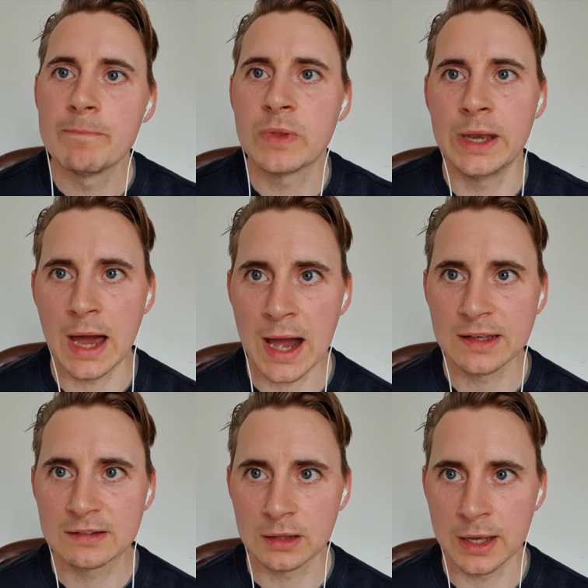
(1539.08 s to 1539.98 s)
and
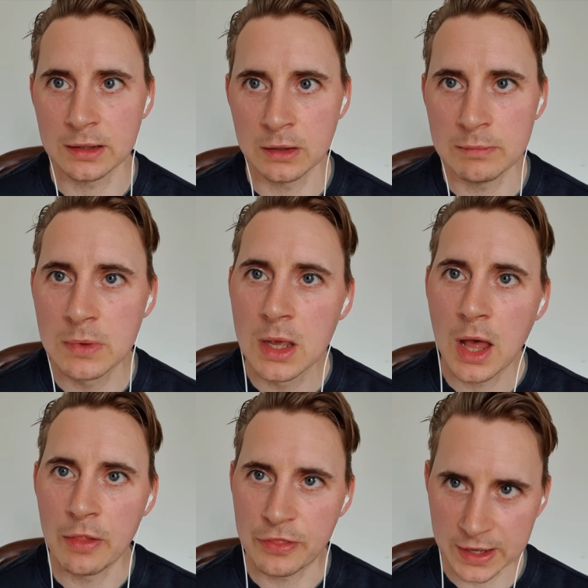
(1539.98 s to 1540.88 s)
isolate them
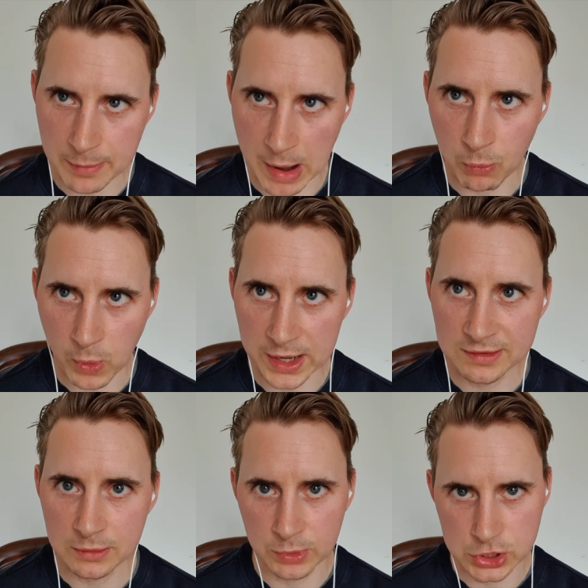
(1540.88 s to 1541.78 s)
and think about ways
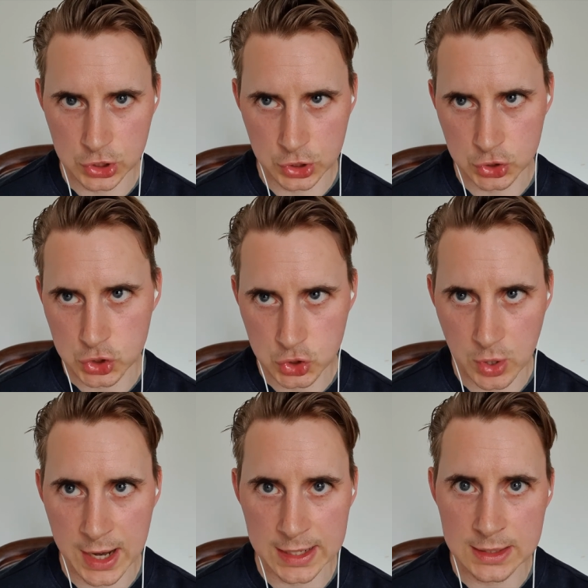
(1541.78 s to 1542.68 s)
in which you can
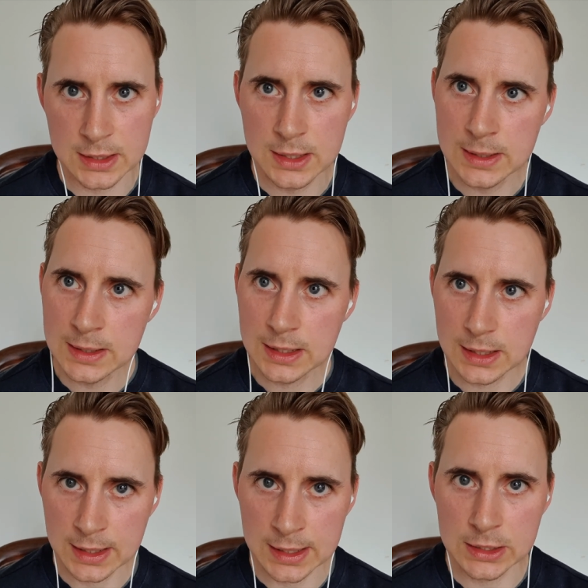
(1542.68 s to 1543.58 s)
train
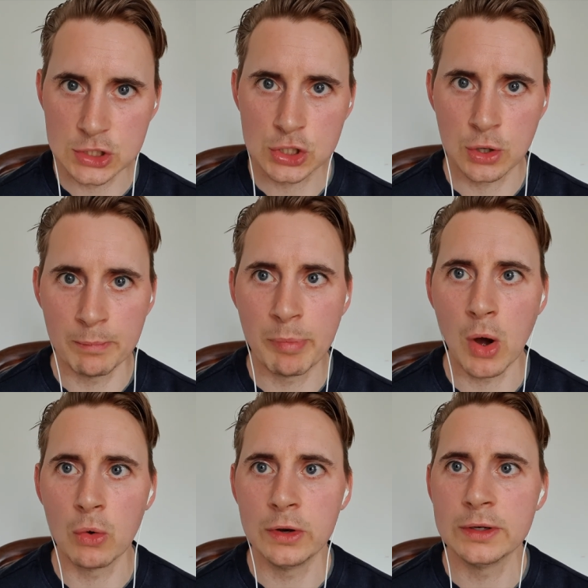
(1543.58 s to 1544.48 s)
each
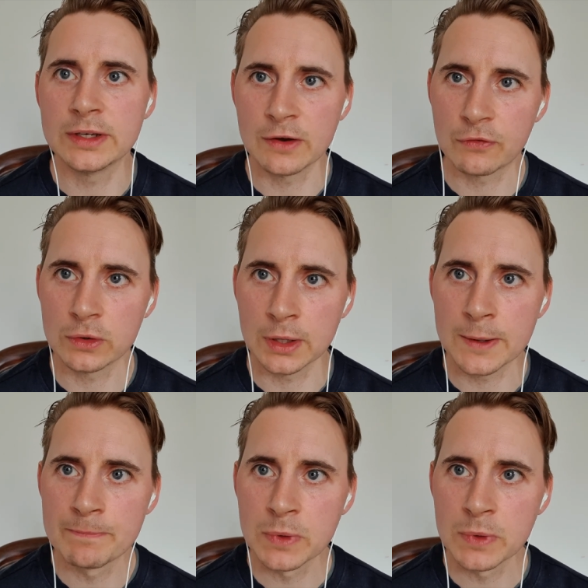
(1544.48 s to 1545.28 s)
component differently.